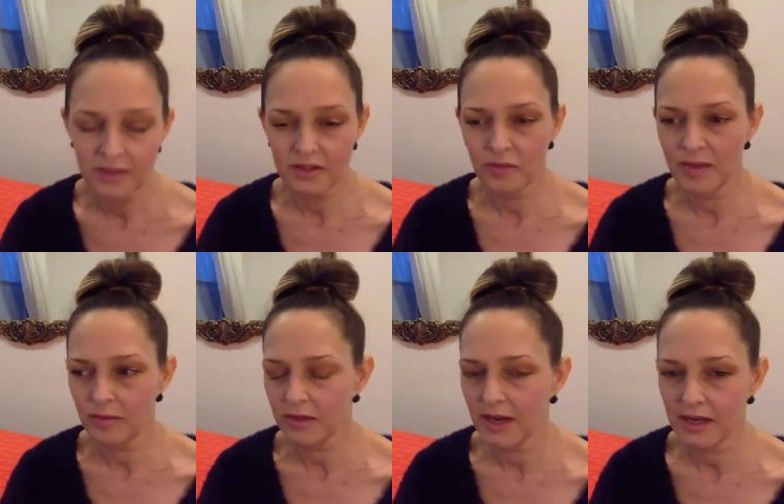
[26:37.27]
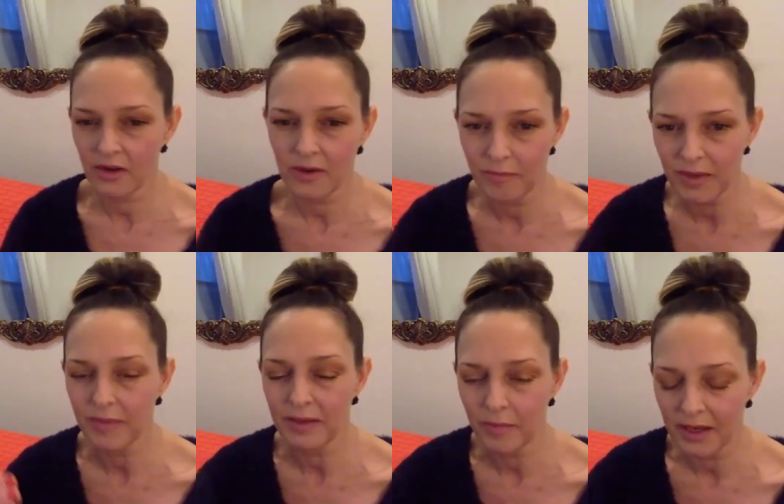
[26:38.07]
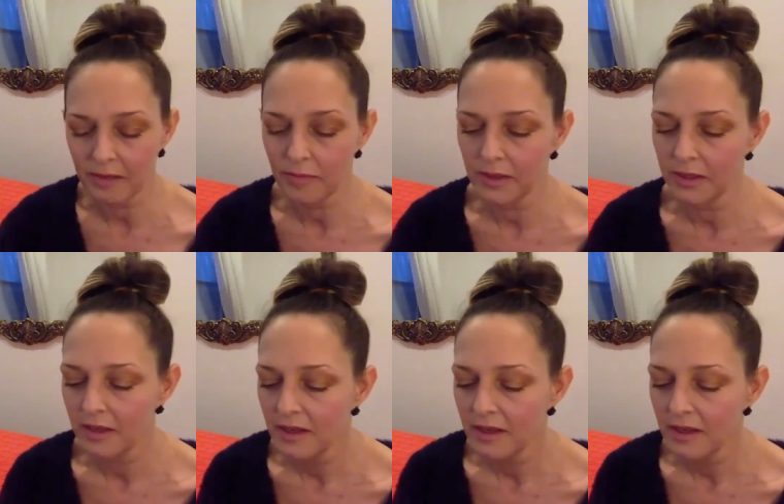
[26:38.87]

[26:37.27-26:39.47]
So people are kind of going bit by bit, but